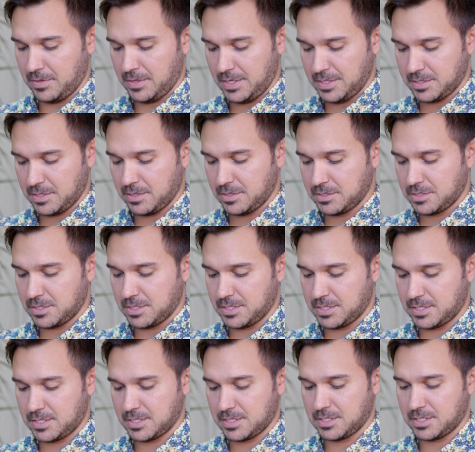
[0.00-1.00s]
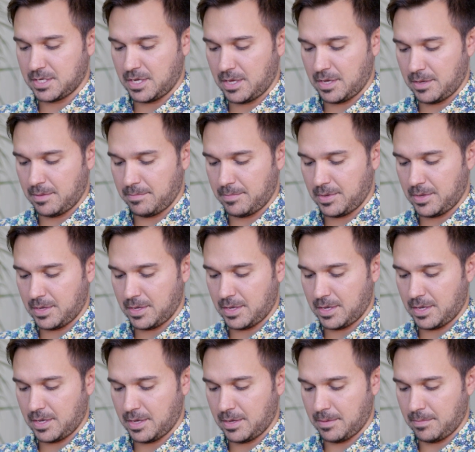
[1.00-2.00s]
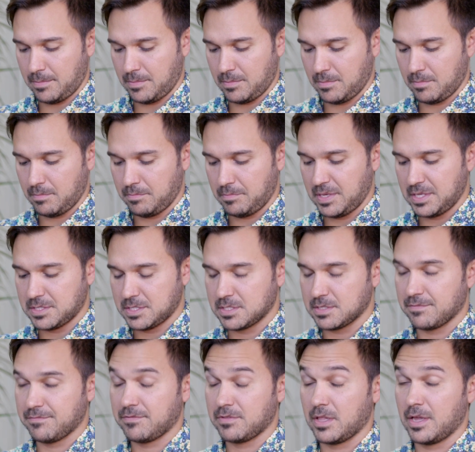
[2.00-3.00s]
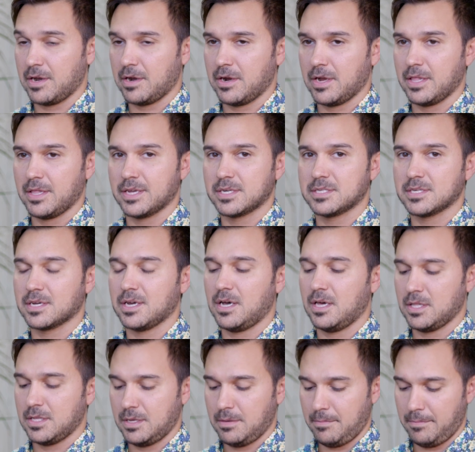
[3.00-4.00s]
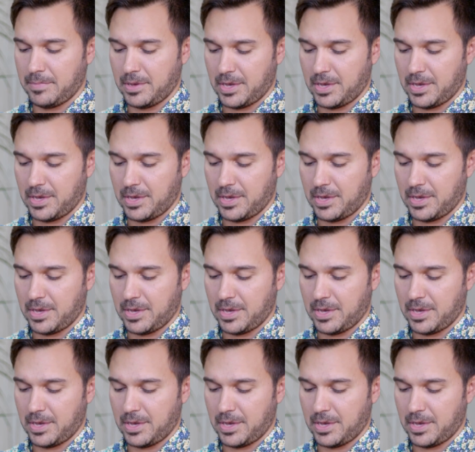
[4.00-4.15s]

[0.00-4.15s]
these are just some pieces of flair, I like to call them,